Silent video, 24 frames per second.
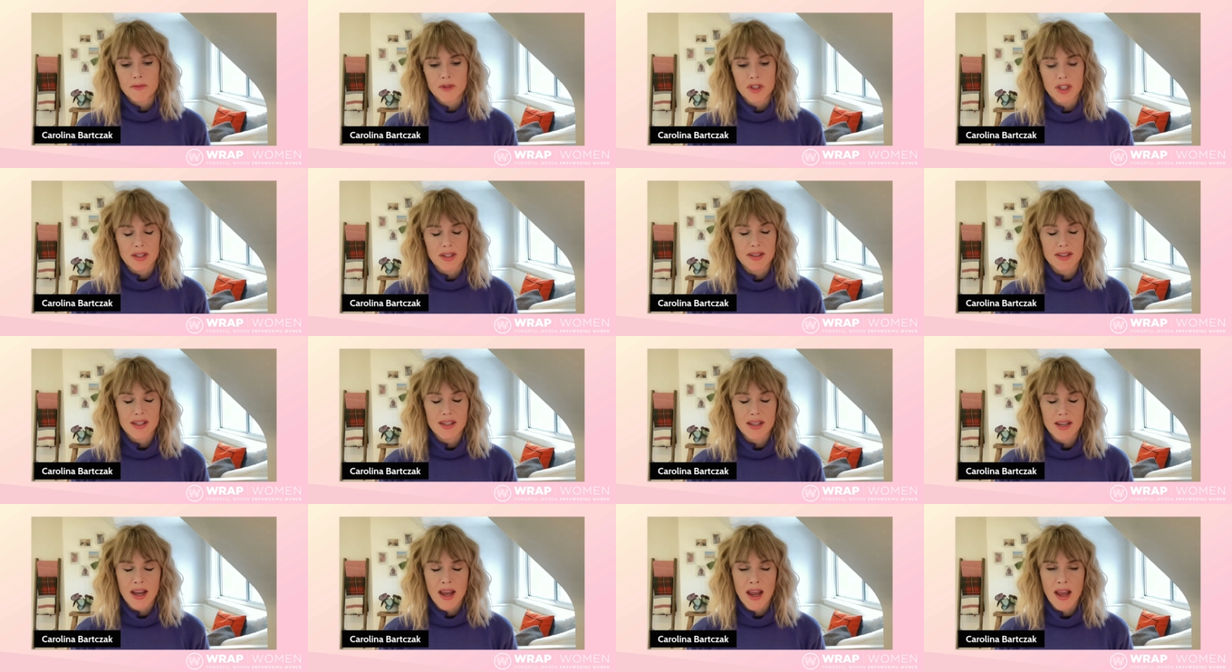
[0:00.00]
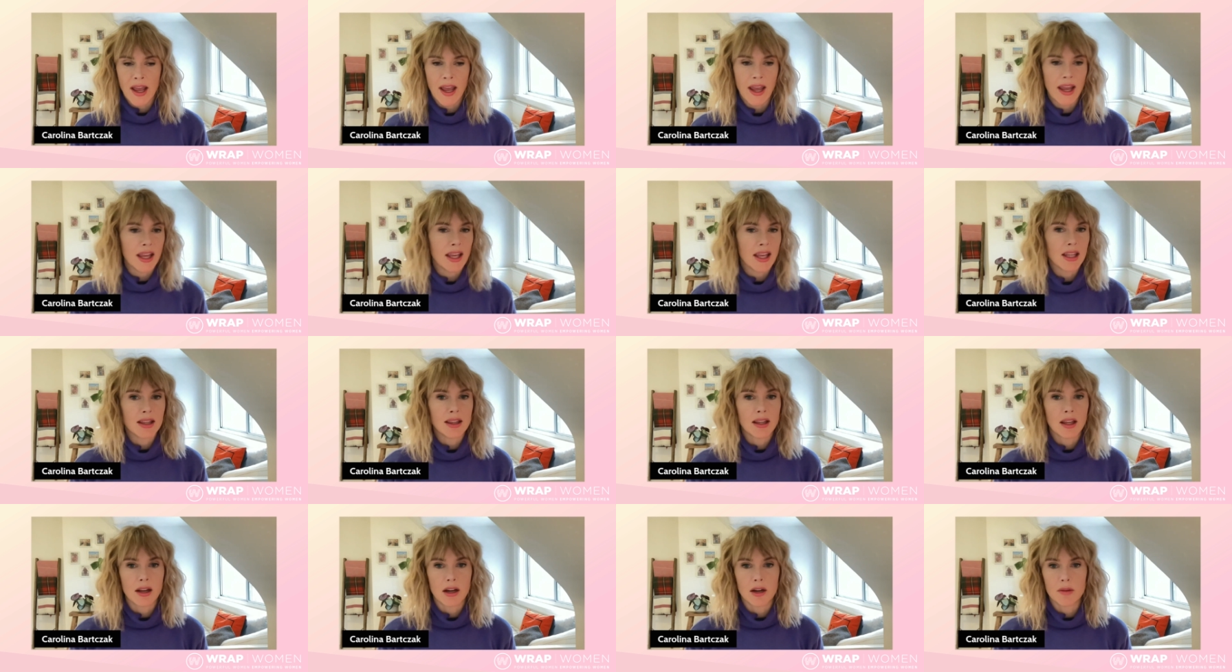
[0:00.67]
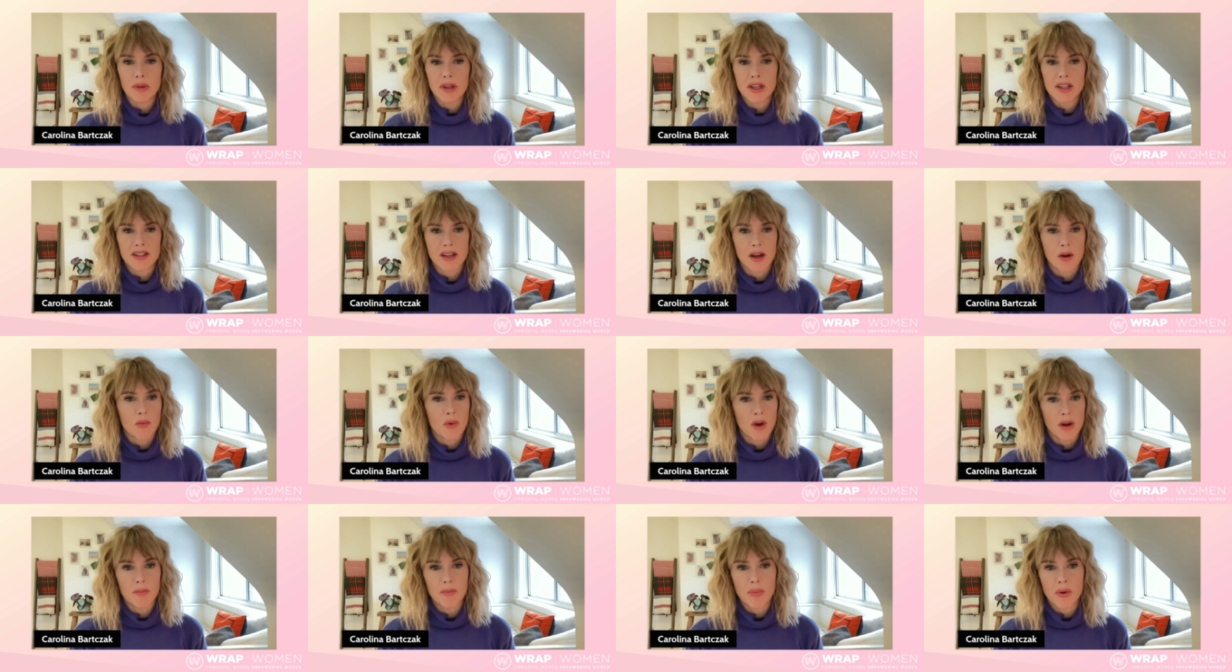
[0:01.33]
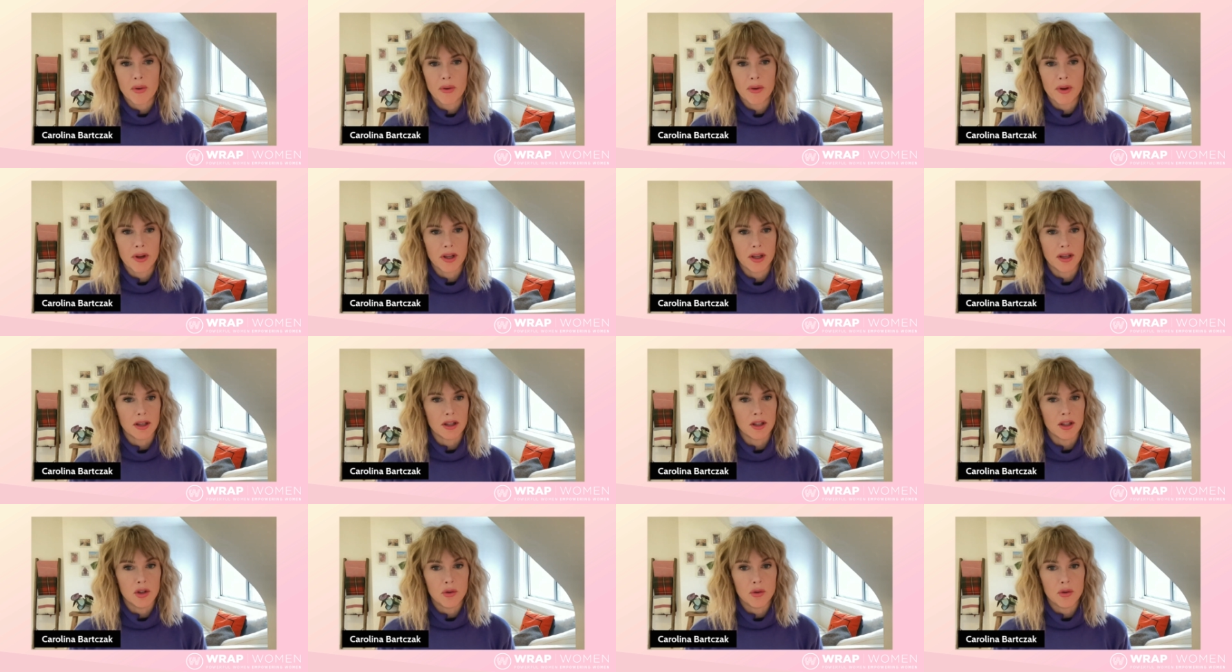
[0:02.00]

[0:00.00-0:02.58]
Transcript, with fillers: just hang in there because at one point